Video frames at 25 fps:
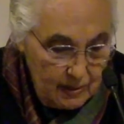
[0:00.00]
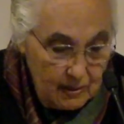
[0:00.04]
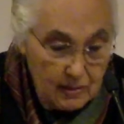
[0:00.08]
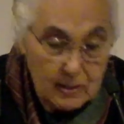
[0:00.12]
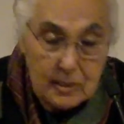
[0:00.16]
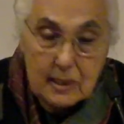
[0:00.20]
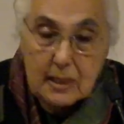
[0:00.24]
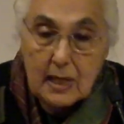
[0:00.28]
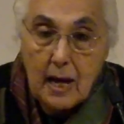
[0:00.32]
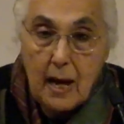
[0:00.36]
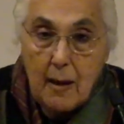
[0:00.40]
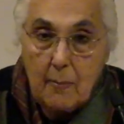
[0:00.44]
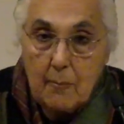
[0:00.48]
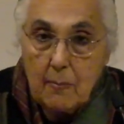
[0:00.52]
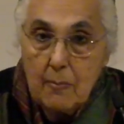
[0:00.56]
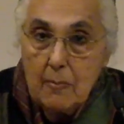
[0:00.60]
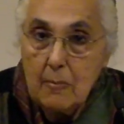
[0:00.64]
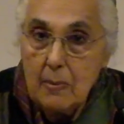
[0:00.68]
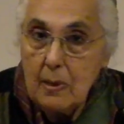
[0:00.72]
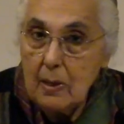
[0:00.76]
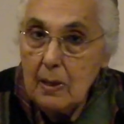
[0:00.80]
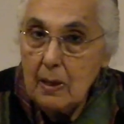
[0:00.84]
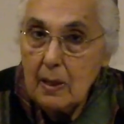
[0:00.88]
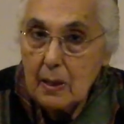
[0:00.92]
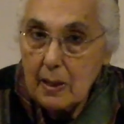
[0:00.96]

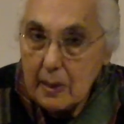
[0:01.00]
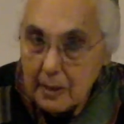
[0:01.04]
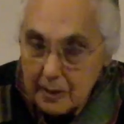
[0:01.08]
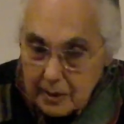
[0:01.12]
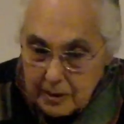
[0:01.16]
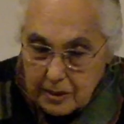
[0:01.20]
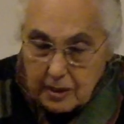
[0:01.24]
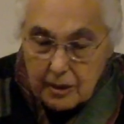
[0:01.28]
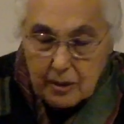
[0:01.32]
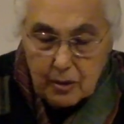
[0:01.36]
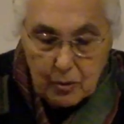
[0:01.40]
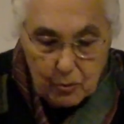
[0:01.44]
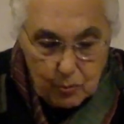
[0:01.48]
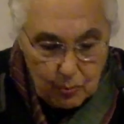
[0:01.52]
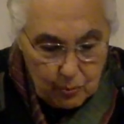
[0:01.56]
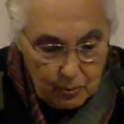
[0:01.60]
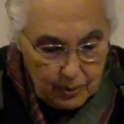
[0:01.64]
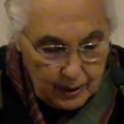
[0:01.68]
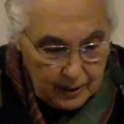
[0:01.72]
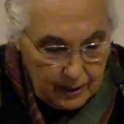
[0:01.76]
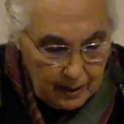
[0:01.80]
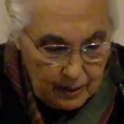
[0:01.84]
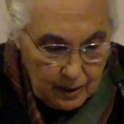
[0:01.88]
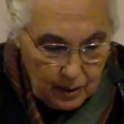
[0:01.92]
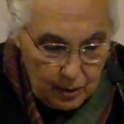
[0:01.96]
Some continued
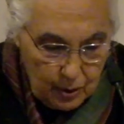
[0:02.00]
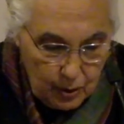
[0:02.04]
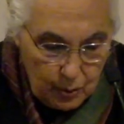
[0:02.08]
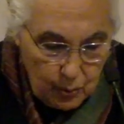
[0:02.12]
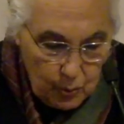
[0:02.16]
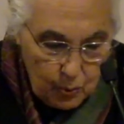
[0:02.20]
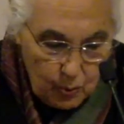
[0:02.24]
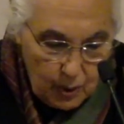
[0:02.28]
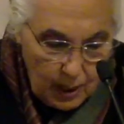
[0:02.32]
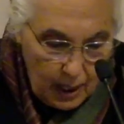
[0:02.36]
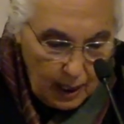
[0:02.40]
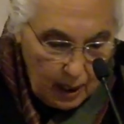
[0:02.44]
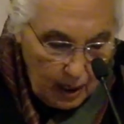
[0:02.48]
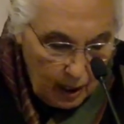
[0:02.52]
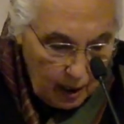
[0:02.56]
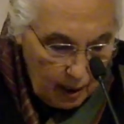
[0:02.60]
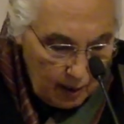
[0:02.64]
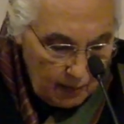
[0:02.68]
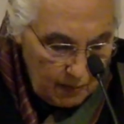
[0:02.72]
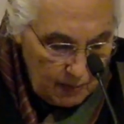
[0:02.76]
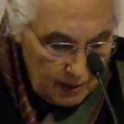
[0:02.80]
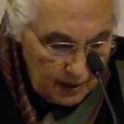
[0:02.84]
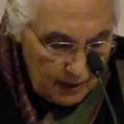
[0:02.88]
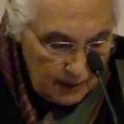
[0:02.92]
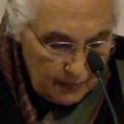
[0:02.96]
in a new
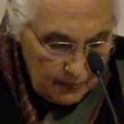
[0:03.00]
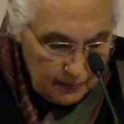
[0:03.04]
garb.